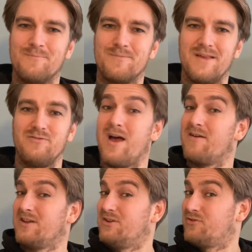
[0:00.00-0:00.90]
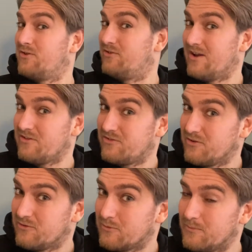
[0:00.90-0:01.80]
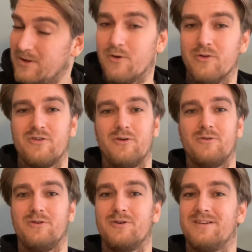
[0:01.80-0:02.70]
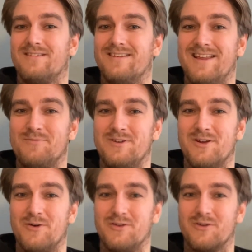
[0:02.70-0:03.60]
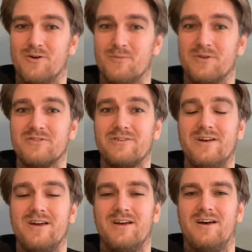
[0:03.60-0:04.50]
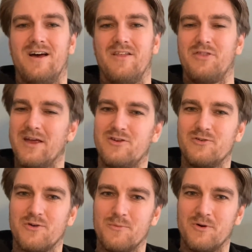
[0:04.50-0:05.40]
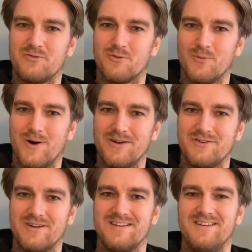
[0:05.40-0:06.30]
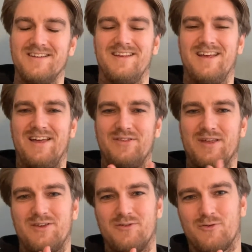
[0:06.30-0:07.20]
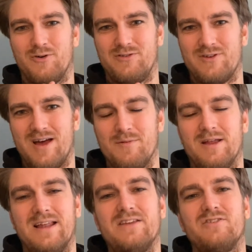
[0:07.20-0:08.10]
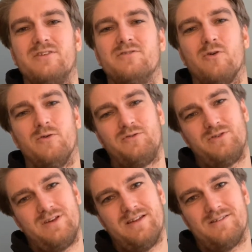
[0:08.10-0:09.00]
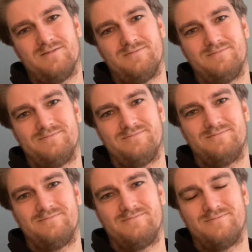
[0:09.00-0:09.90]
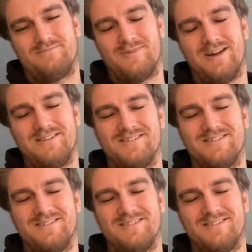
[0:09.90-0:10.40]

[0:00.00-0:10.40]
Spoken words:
if you have any suggestions for me, also you could let me know in the comments. Thank you so much for watching, and thank you for your time, and let's evolve together. Right?